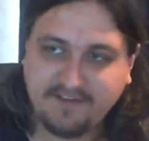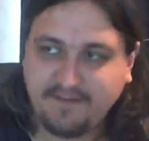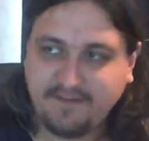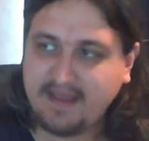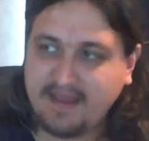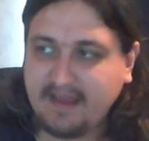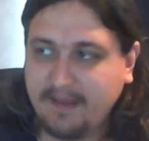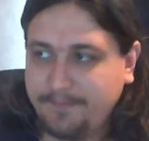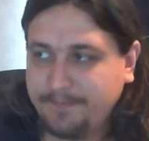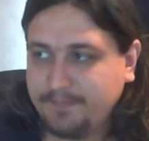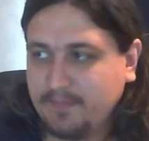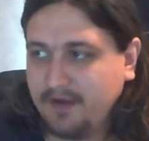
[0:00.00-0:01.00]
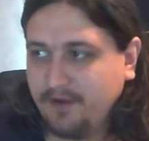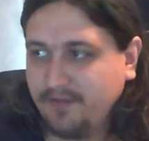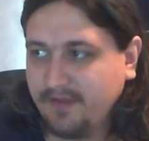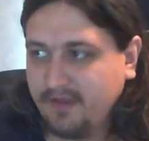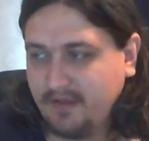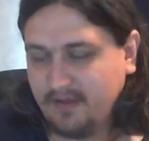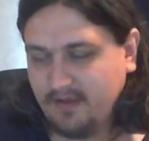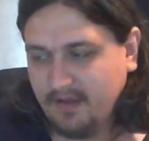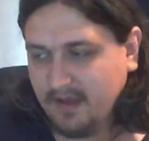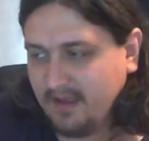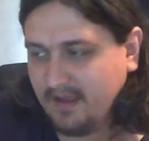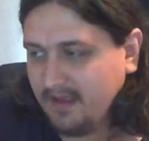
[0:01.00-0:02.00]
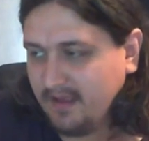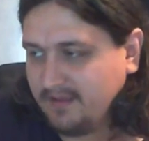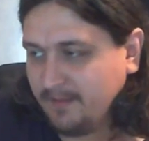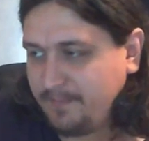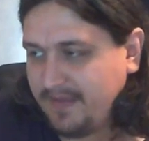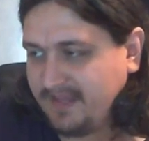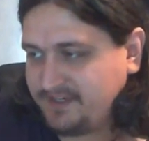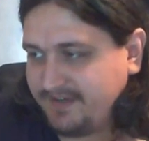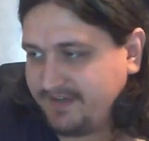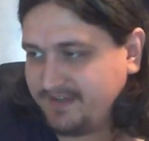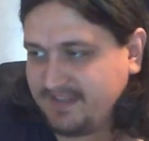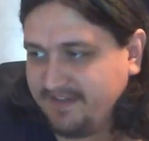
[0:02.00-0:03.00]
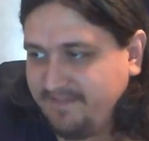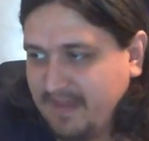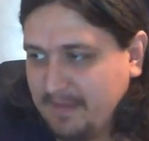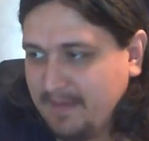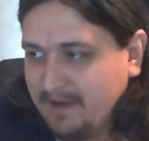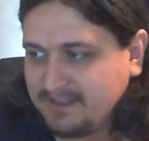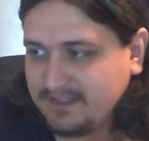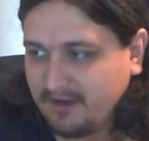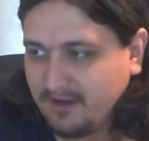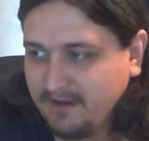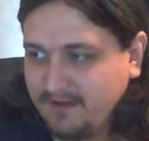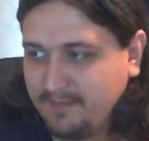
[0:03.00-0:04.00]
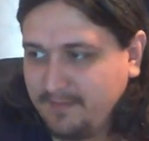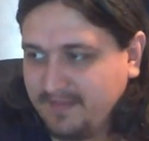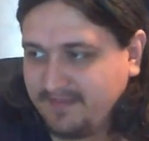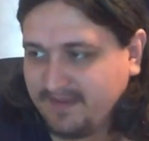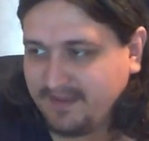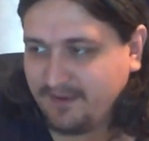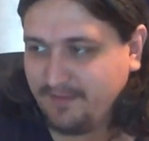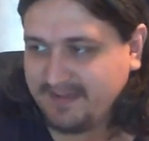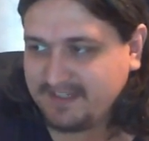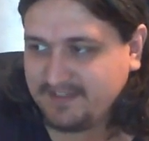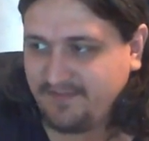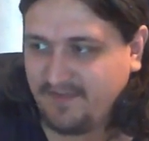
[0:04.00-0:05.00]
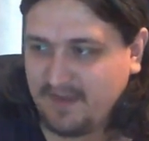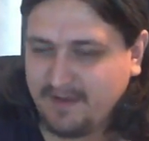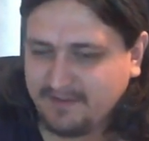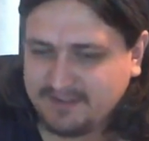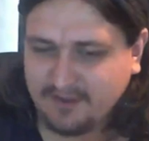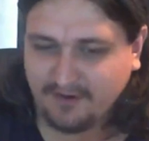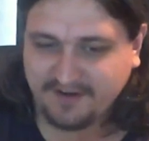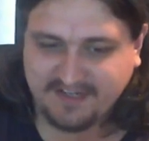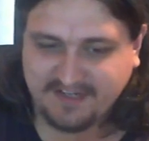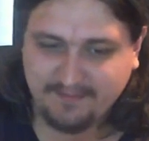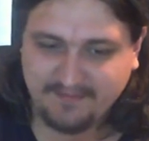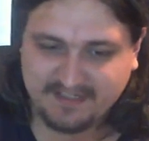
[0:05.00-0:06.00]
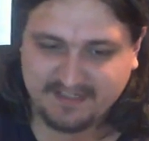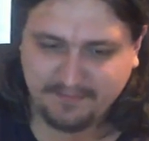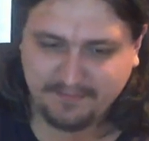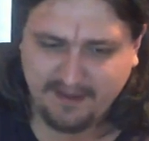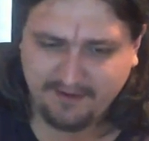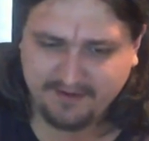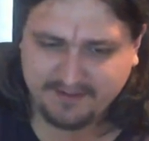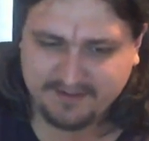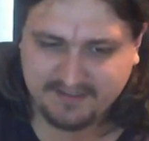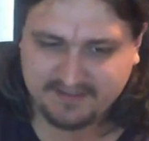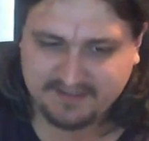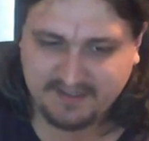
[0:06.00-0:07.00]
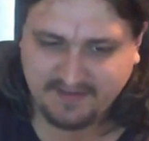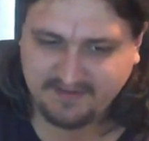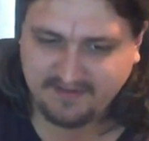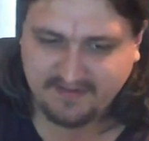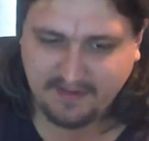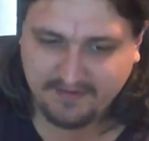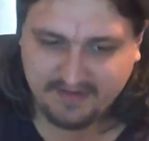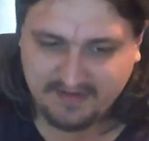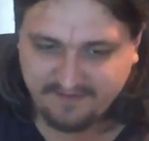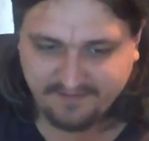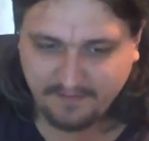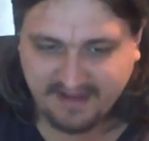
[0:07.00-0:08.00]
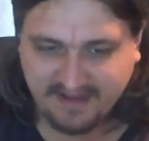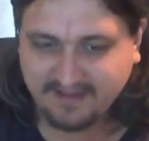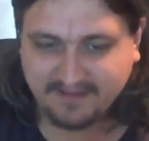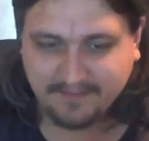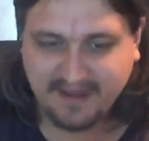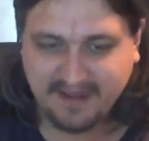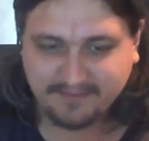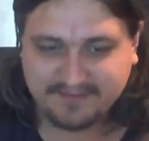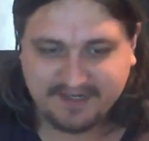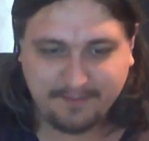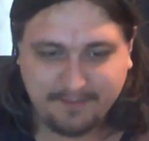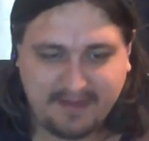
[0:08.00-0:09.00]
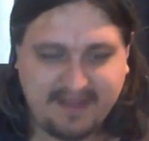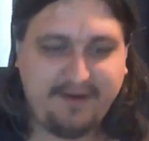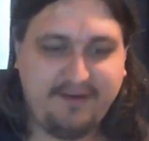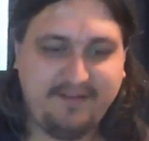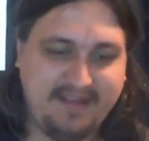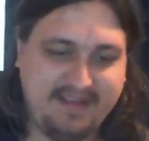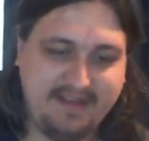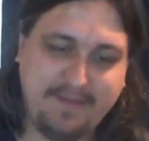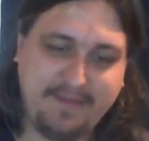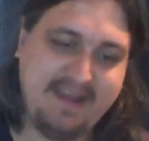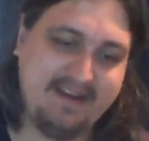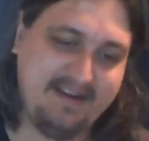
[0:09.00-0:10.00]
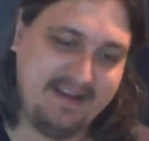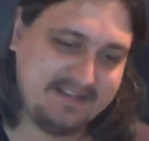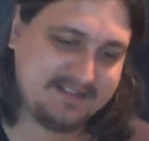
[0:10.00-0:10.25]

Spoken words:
like, you know, the pitches that female soccer, the US female soccer team gets to play on is something that they would never make the male team play on, and they get paid less.